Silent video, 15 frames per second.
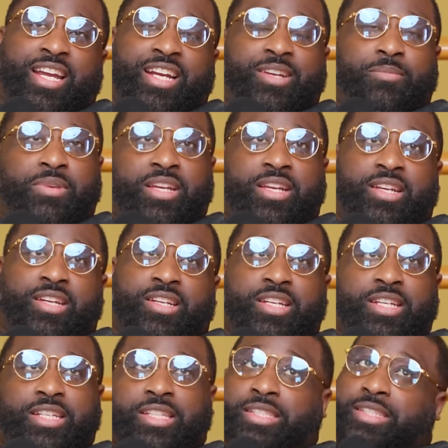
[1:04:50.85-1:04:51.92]
that could be
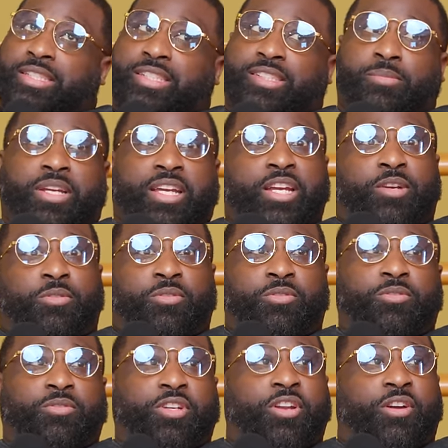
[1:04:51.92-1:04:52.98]
equal.
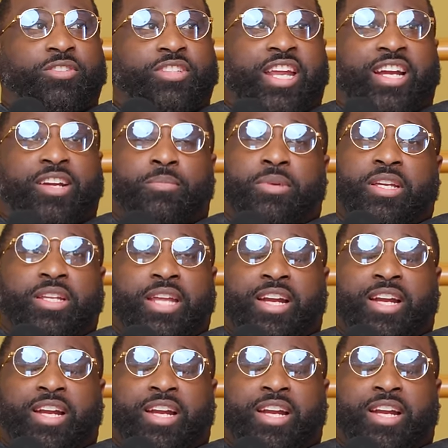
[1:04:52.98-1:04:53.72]
You know what I'm saying?